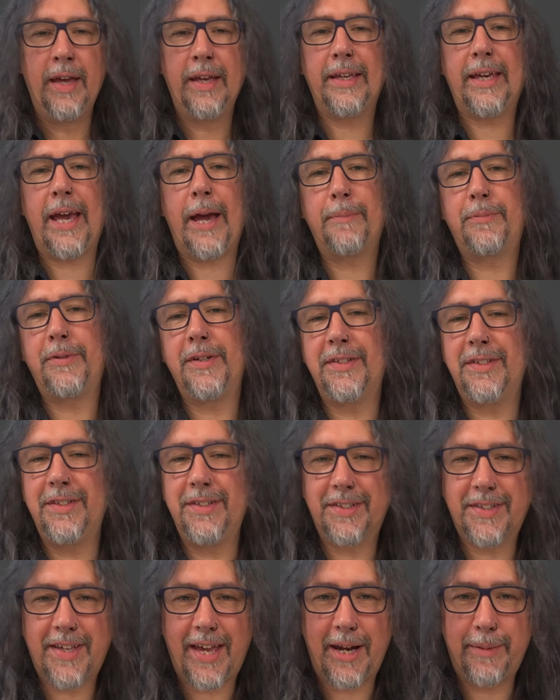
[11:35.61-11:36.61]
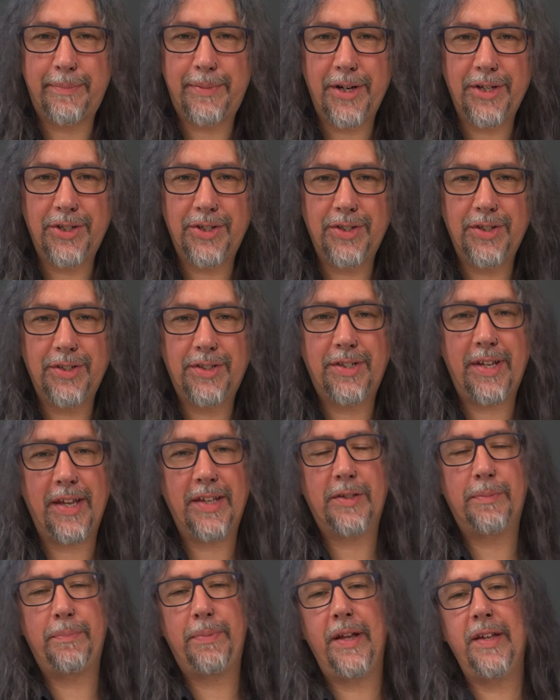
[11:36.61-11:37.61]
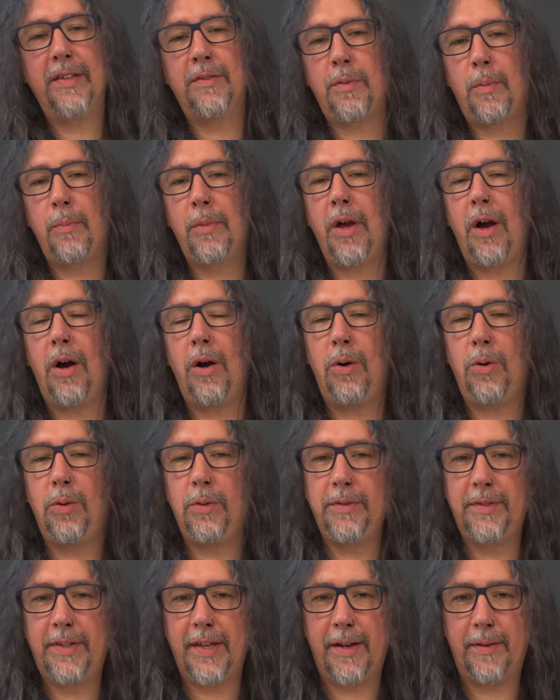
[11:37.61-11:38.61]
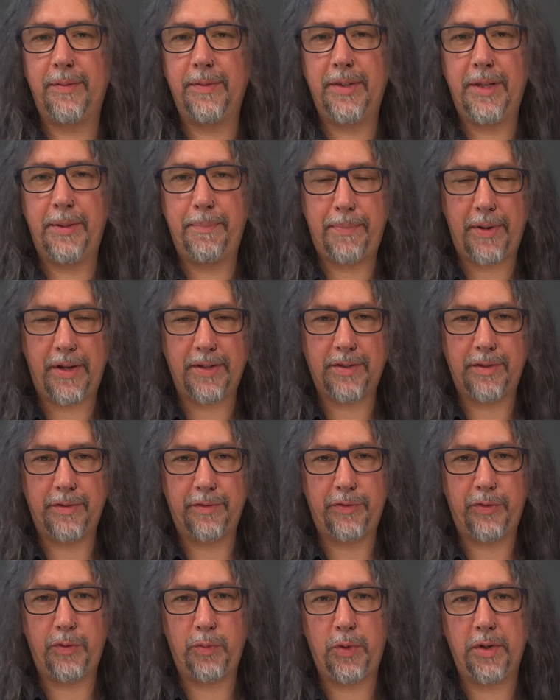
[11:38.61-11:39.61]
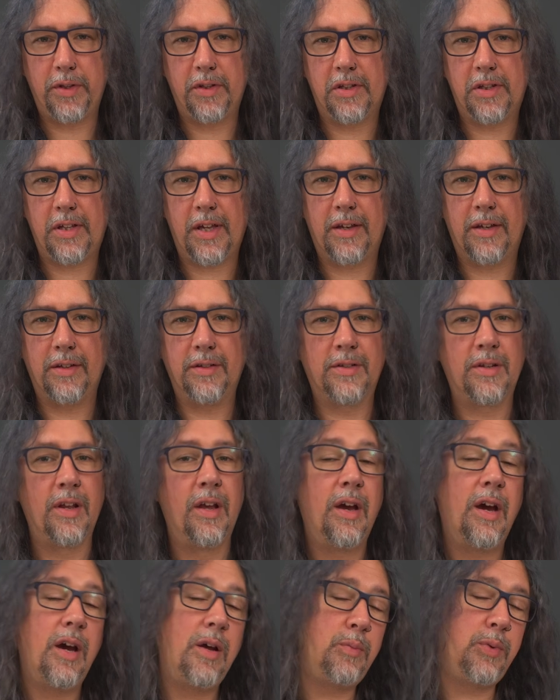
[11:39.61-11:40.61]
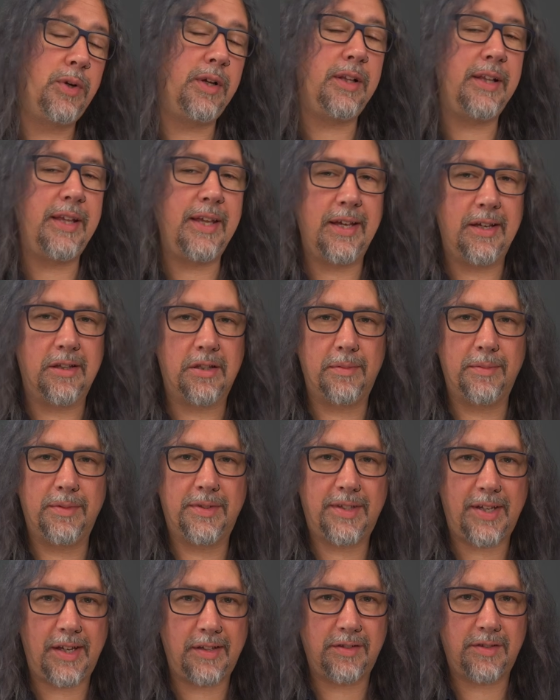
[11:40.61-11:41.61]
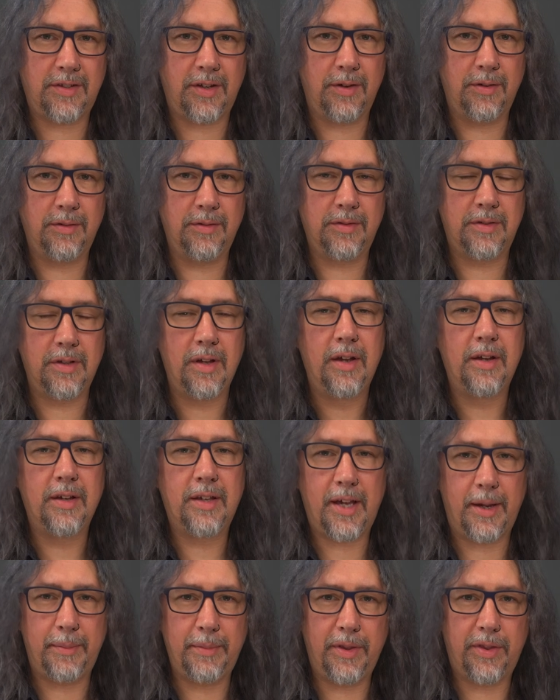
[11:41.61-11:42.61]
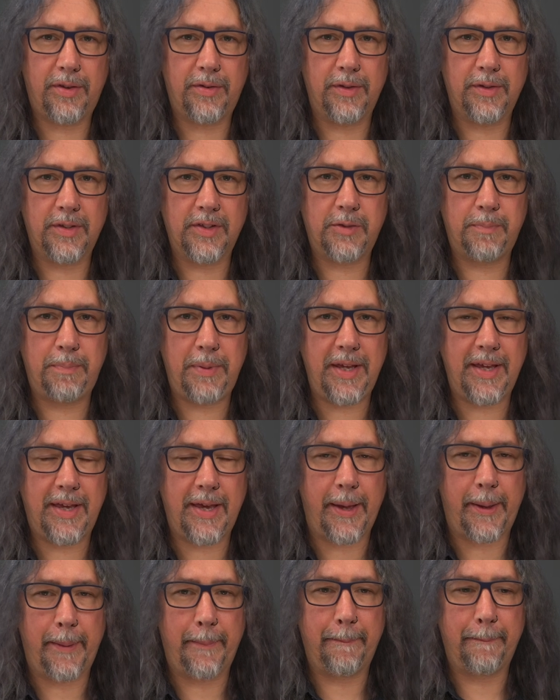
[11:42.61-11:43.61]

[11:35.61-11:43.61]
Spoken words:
Cab resonance calibration takes place when we hold down the button for 1 second, and we'll hear some test tones coming through the speaker.